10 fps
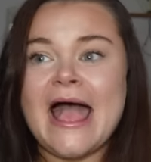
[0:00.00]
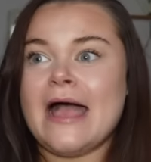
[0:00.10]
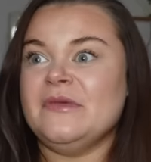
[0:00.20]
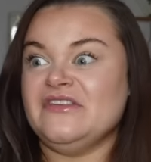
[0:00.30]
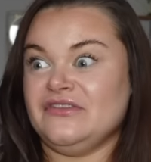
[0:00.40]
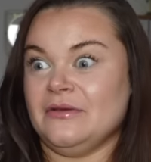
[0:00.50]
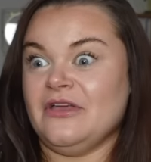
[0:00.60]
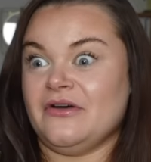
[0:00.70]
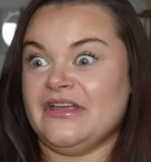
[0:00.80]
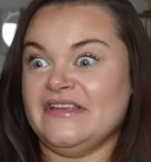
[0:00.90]
I mean, to
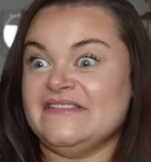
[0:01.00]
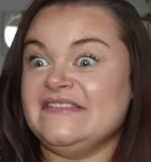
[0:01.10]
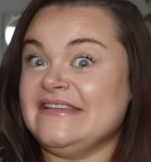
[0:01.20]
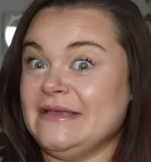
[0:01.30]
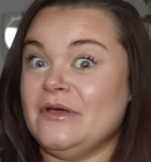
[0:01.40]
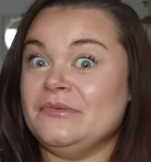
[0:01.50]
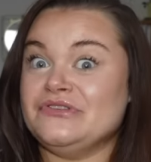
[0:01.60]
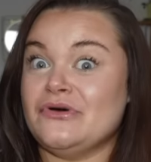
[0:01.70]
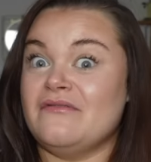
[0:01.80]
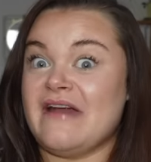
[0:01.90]
be honest, Temu
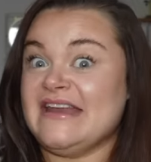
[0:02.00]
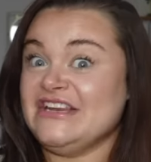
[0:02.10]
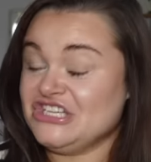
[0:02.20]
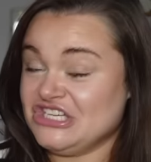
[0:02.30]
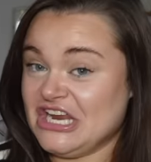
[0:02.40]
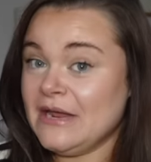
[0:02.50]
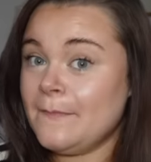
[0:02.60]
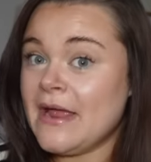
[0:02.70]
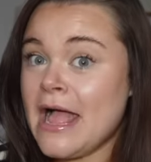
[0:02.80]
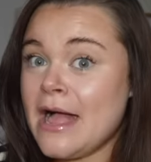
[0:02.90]
was already
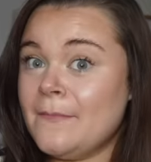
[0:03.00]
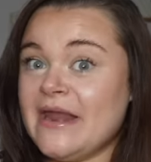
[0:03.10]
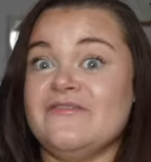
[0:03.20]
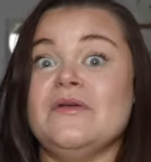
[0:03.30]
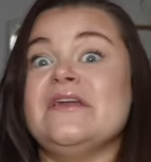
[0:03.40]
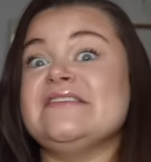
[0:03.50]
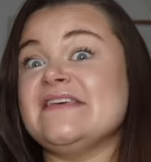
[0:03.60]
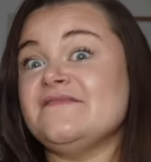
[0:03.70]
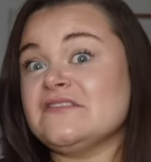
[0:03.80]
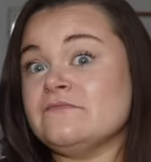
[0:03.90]
cheap, but if you wanna
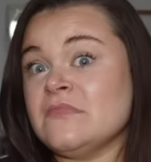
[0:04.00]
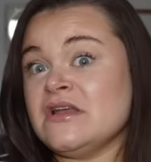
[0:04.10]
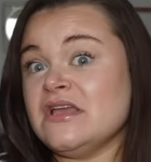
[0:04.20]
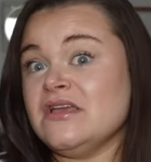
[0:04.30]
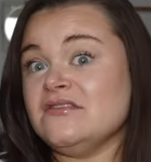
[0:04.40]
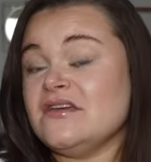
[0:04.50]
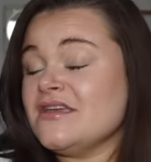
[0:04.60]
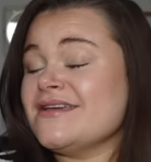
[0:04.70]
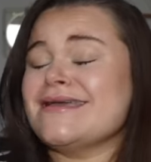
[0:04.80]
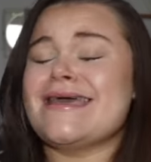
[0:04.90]
save some money, then
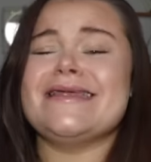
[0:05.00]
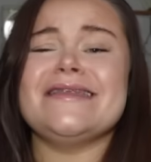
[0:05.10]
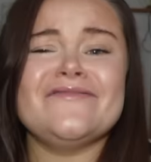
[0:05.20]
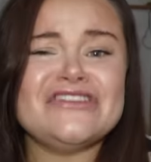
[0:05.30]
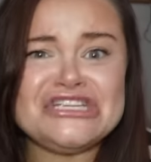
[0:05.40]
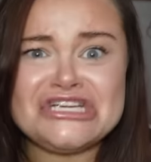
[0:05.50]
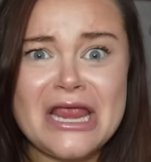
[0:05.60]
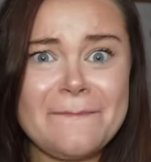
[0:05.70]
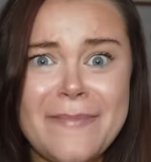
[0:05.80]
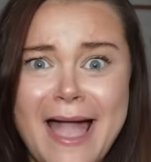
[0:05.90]
you can get it even cheaper.